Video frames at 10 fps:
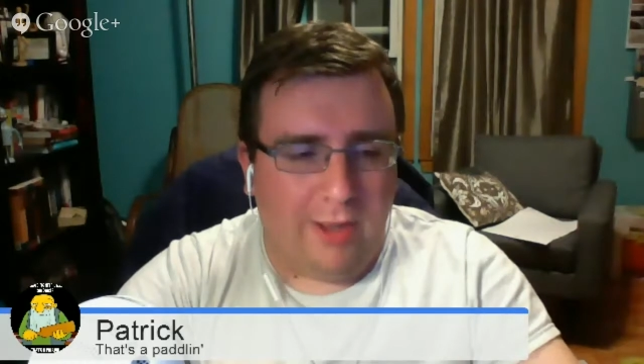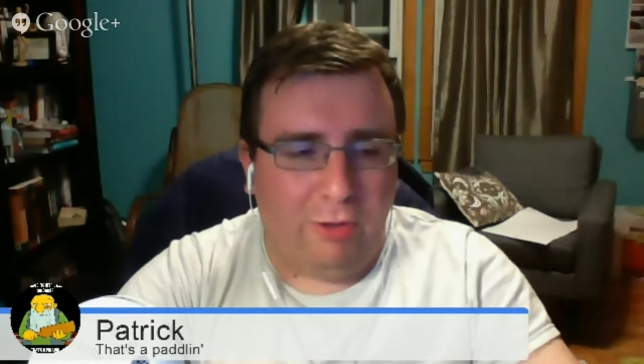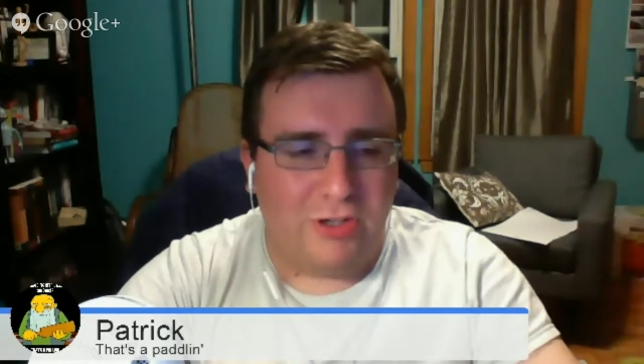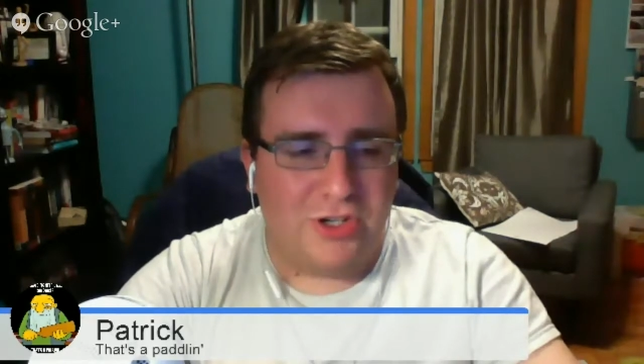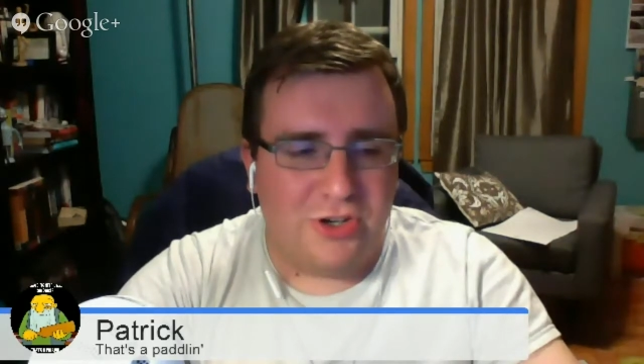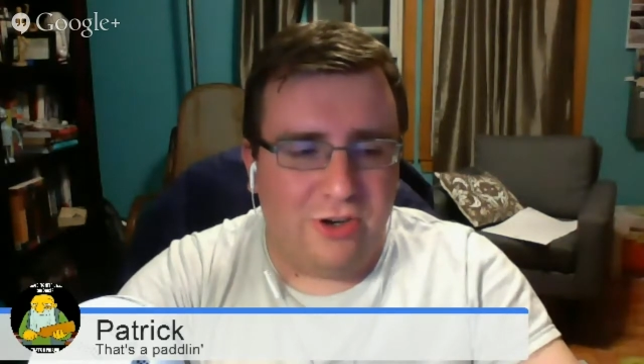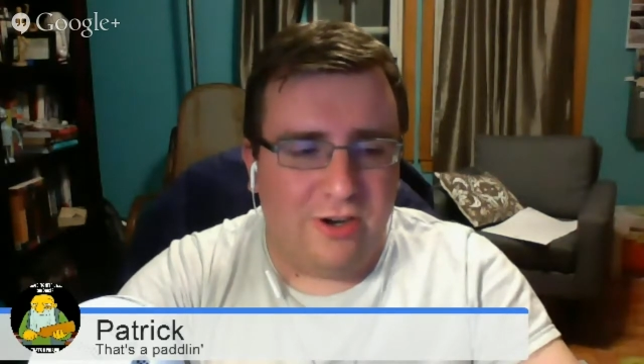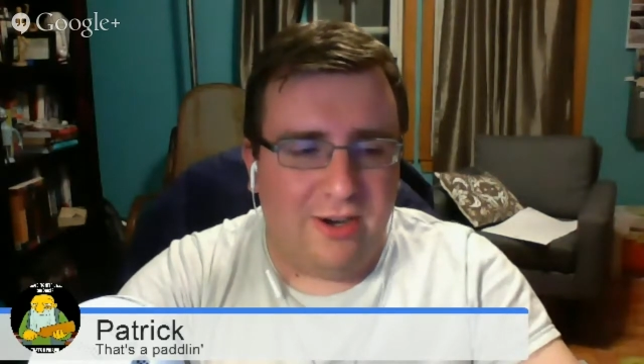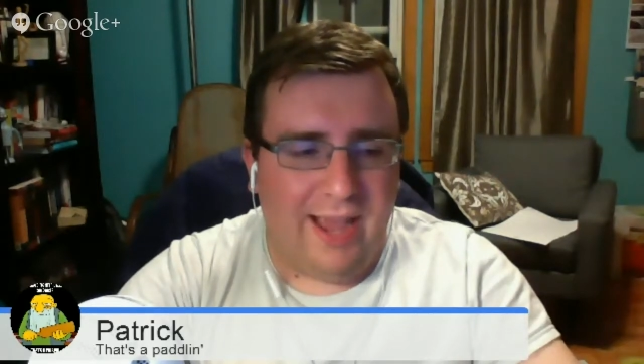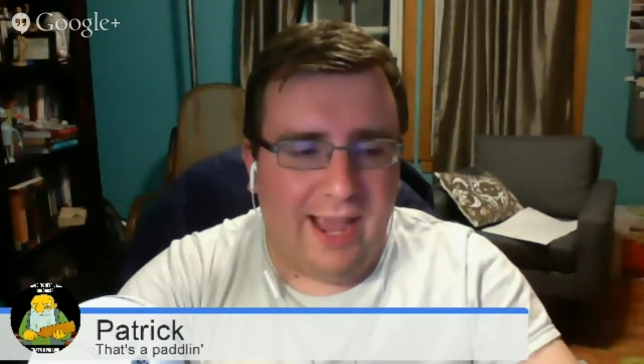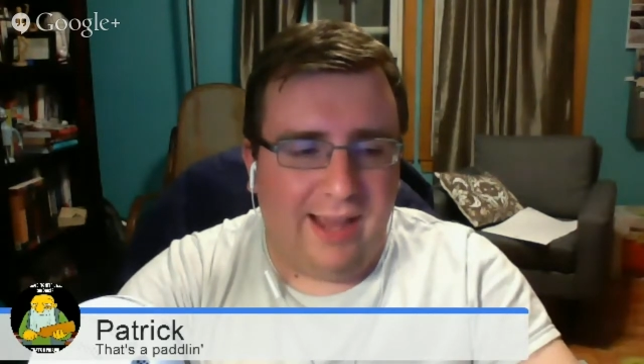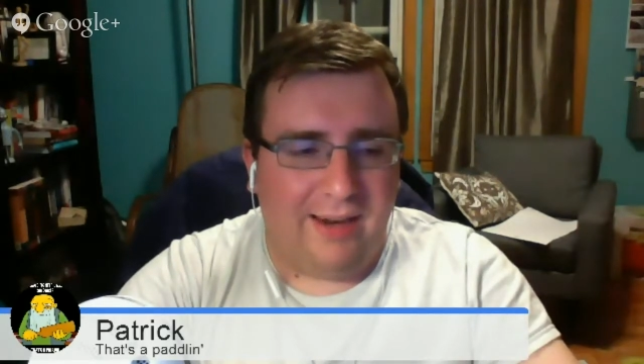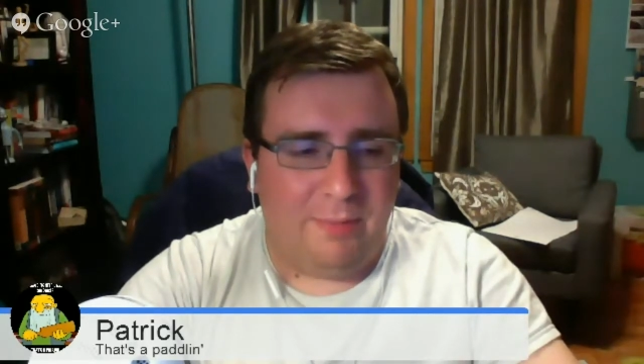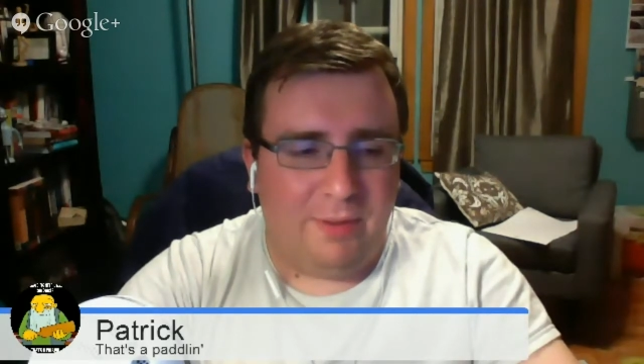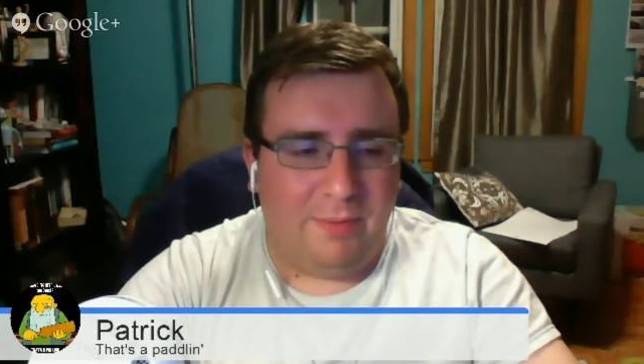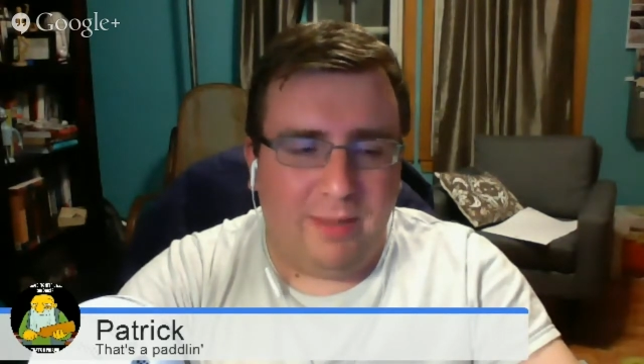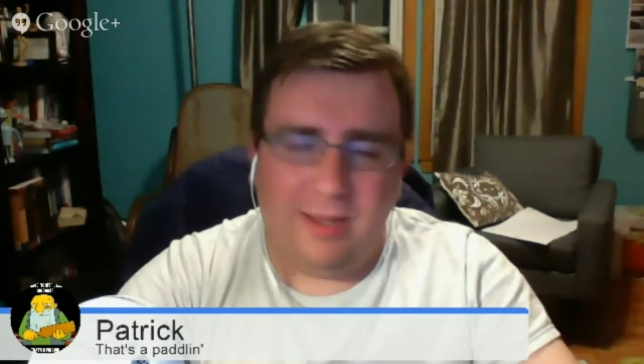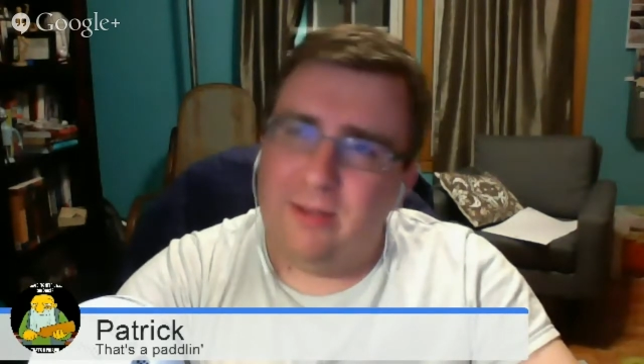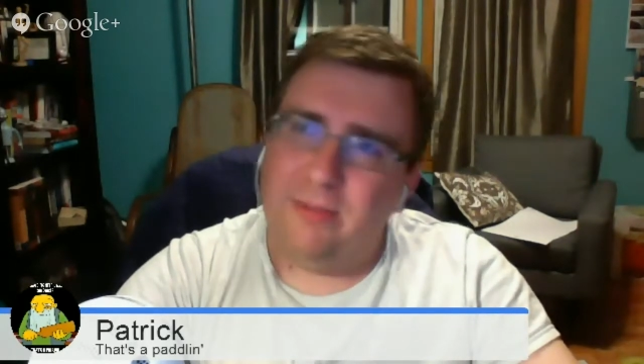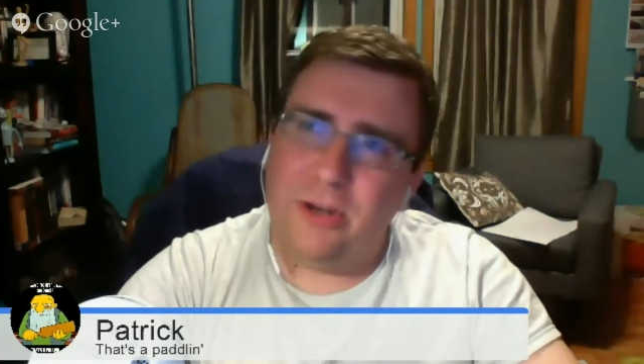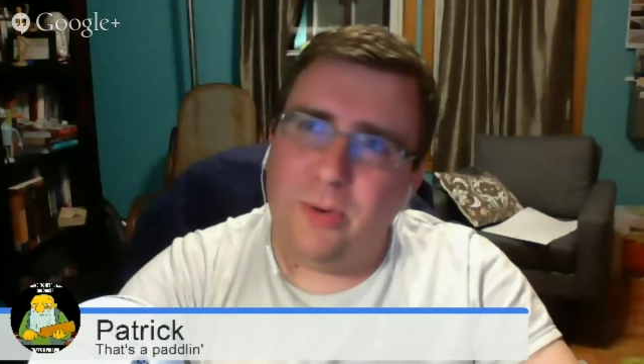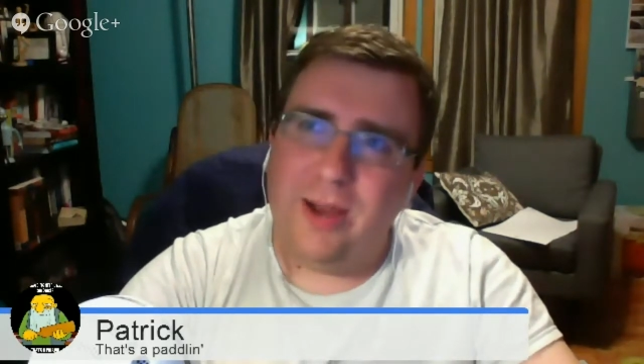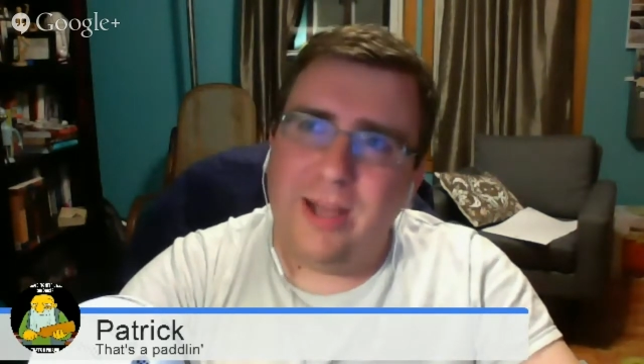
launcher, and I'm being like, you know what?